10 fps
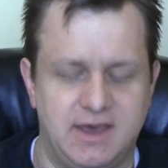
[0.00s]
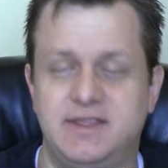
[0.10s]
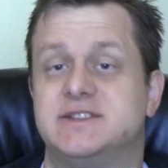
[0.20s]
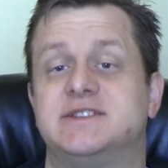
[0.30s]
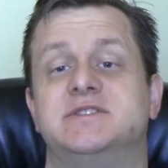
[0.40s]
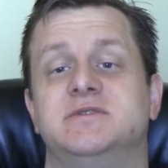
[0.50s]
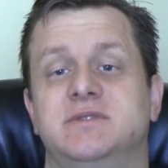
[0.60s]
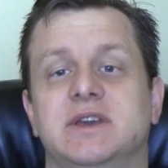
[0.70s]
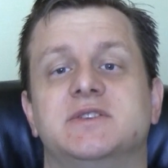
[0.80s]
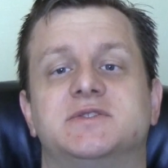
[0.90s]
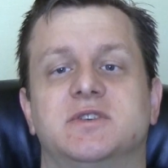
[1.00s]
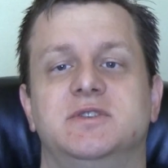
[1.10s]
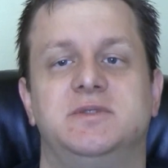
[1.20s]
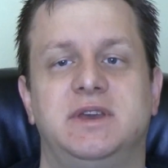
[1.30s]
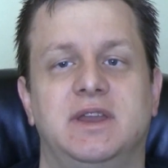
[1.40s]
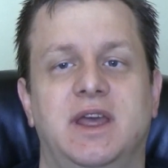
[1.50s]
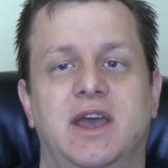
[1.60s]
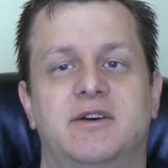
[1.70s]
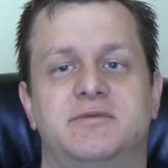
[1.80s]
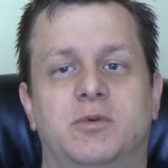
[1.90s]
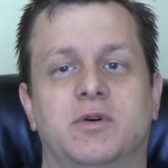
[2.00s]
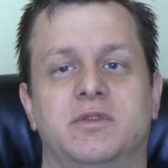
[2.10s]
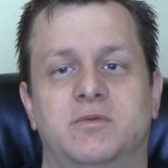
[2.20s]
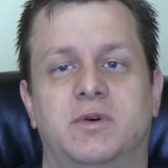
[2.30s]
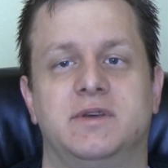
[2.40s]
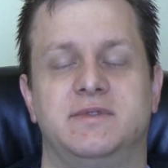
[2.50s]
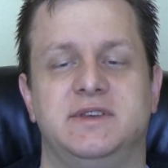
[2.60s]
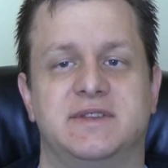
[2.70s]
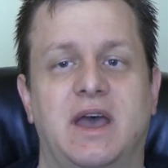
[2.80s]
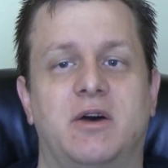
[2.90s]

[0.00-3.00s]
And then it says unique. So you can't have more than one of these